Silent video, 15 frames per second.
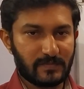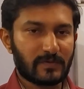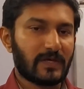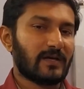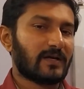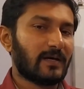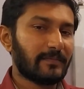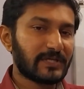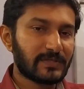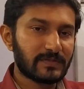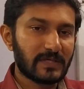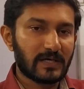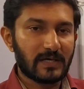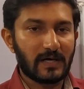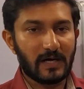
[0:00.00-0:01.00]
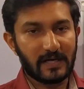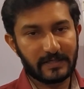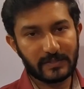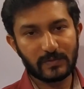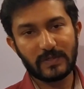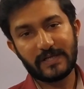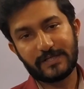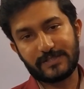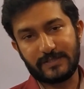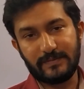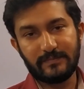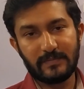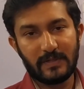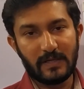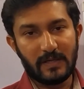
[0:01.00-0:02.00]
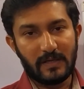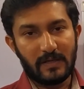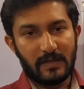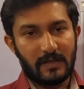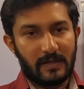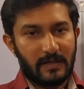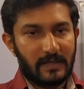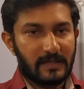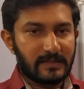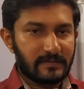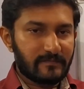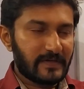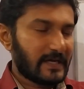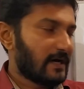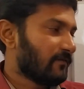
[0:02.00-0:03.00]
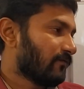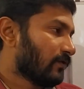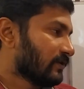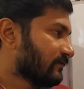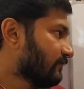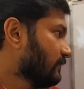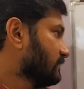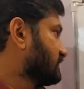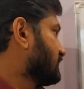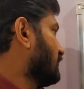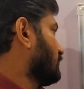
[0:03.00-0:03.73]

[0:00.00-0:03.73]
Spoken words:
Okay. Coming to the articulation, we have 44